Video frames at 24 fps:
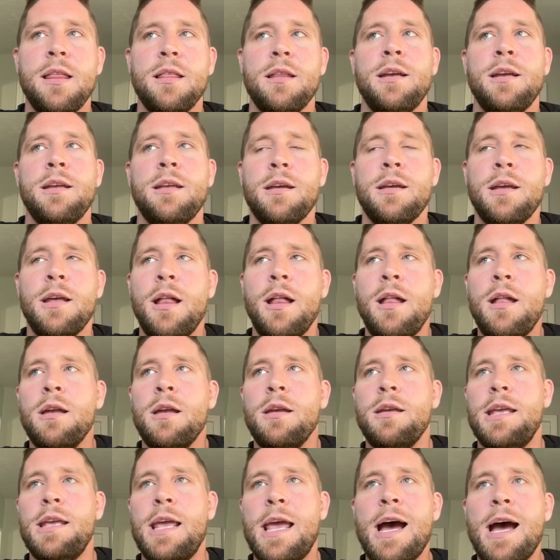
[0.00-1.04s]
Like,
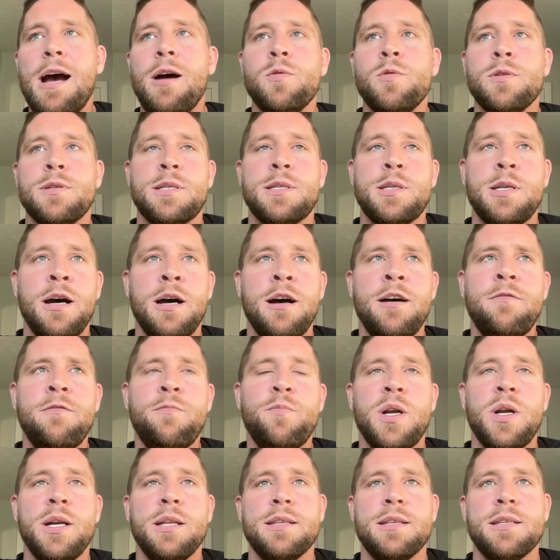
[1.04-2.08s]
yeah, it was tough,
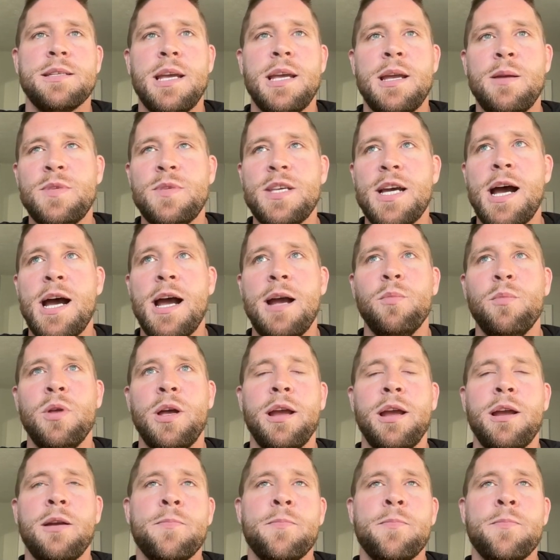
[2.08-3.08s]
but at the same time, like